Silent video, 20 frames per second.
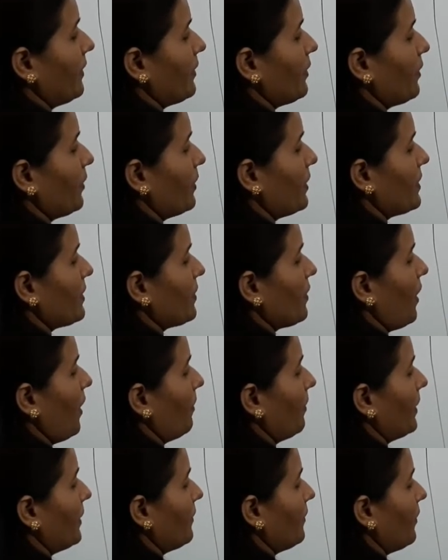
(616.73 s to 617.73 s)
2 is
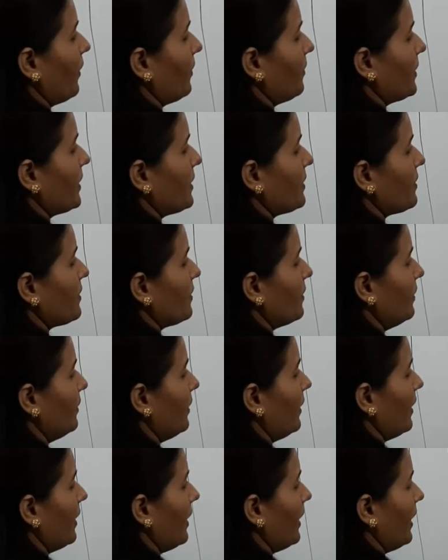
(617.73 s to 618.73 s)
common from these two,
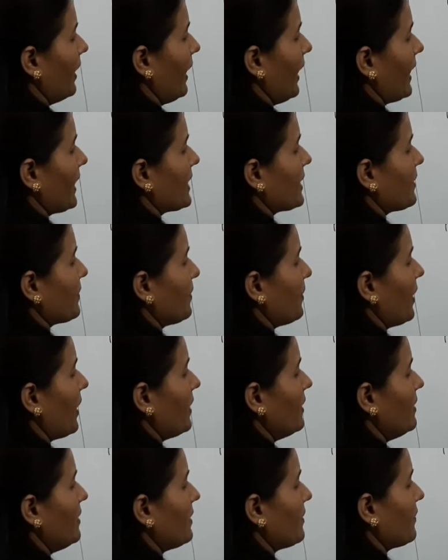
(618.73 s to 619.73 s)
x
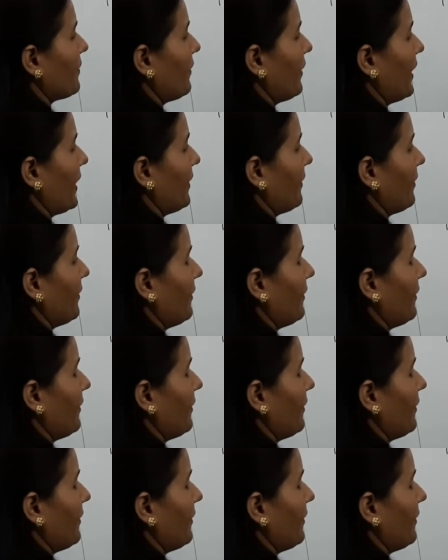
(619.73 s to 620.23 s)
plus 5.